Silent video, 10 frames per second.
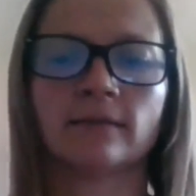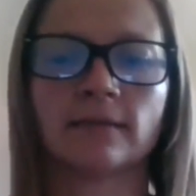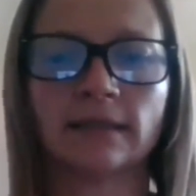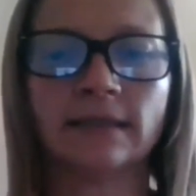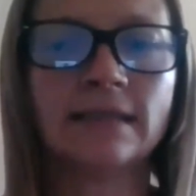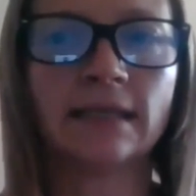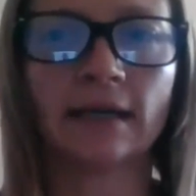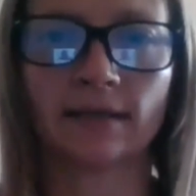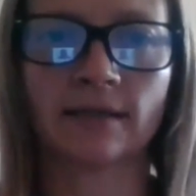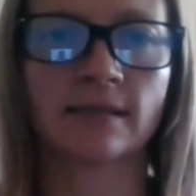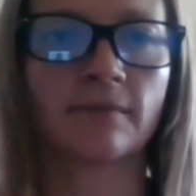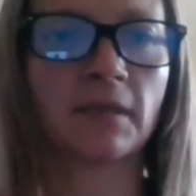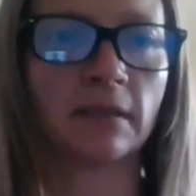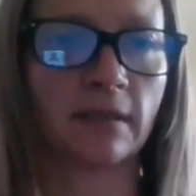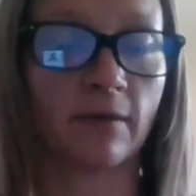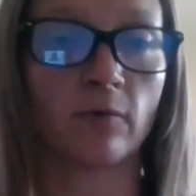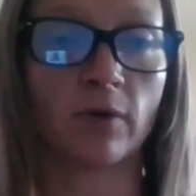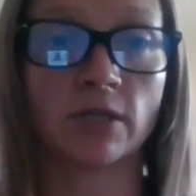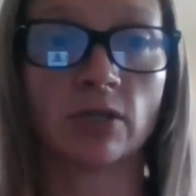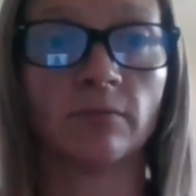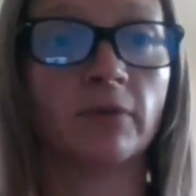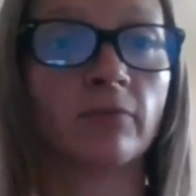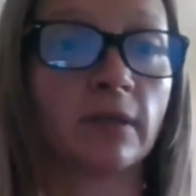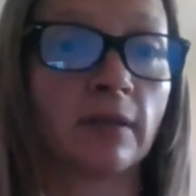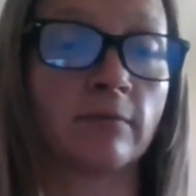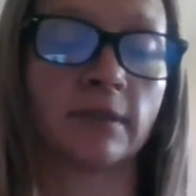the leaky gut is something that I want you to be really,